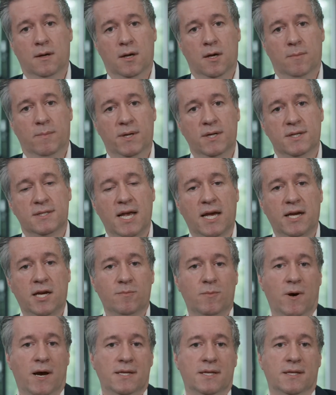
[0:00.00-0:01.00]
But a
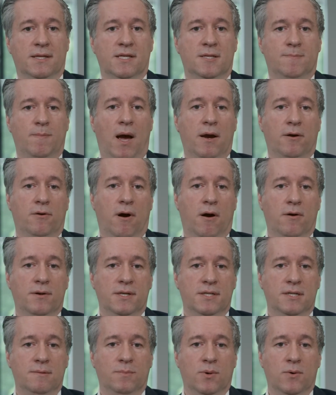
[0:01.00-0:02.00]
second way that this background
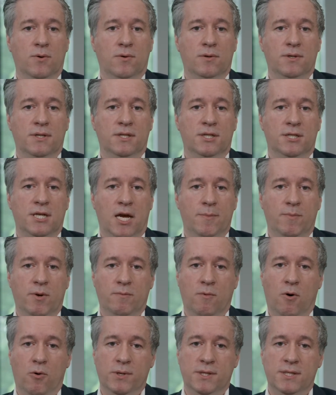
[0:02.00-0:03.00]
is important in
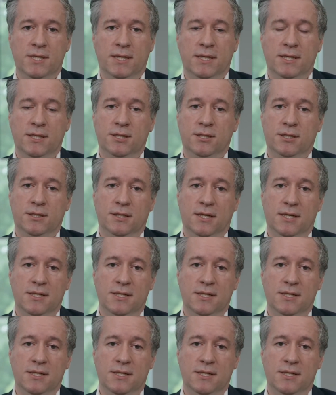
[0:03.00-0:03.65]
shaping what we teach